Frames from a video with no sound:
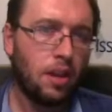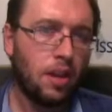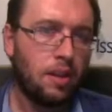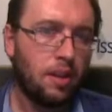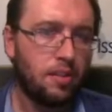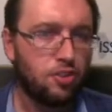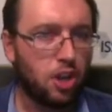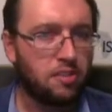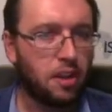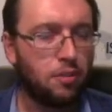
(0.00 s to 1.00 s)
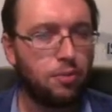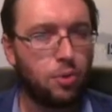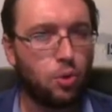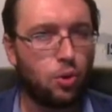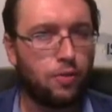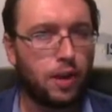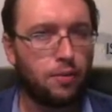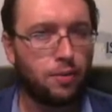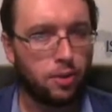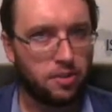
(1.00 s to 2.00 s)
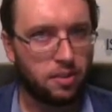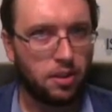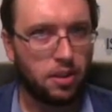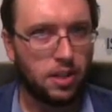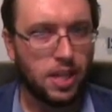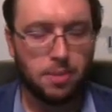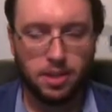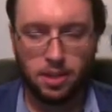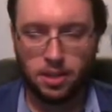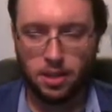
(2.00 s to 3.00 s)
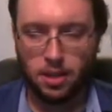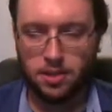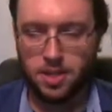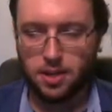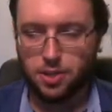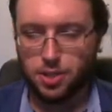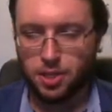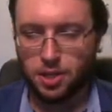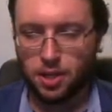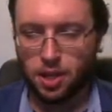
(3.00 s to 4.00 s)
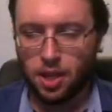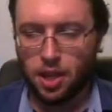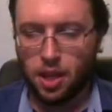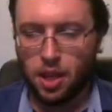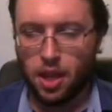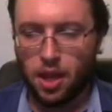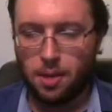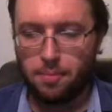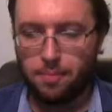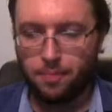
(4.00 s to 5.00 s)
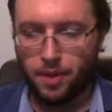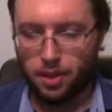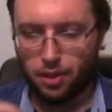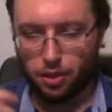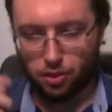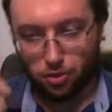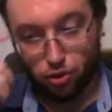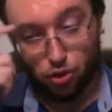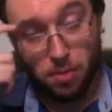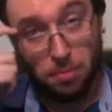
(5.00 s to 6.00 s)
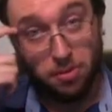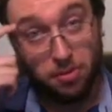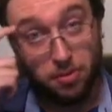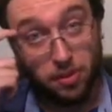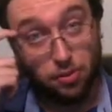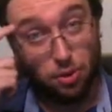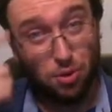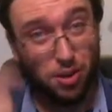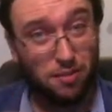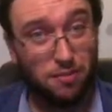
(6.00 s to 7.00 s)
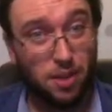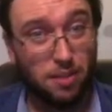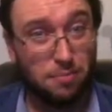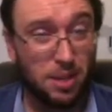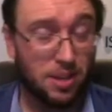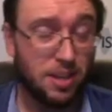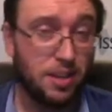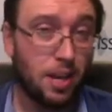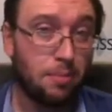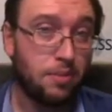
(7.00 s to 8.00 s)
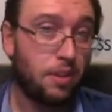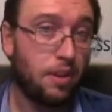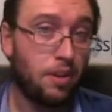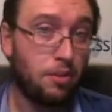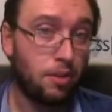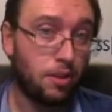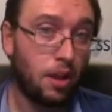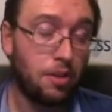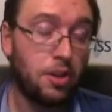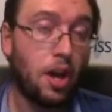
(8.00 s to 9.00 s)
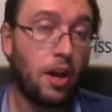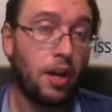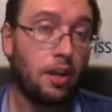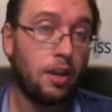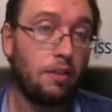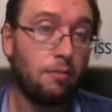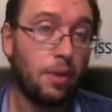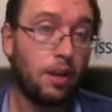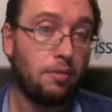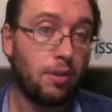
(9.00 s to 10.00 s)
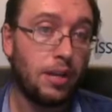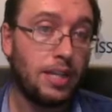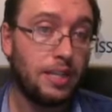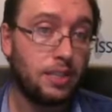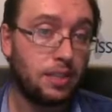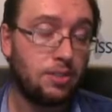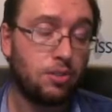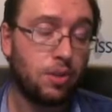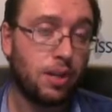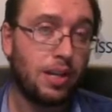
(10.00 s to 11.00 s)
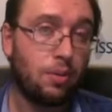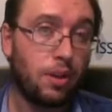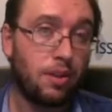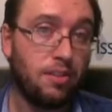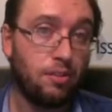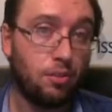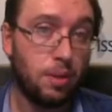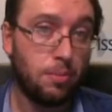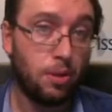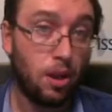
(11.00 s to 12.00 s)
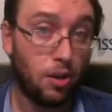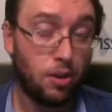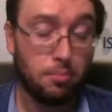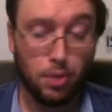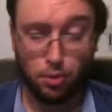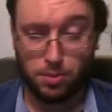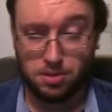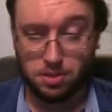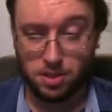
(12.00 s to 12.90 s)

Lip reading: it juts out from the Horn of Africa. It's a Yemeni territory. The 2 members of this crew have been kidnapped. The other 9 have been released, and it's not quite clear where these 2 people are at the moment.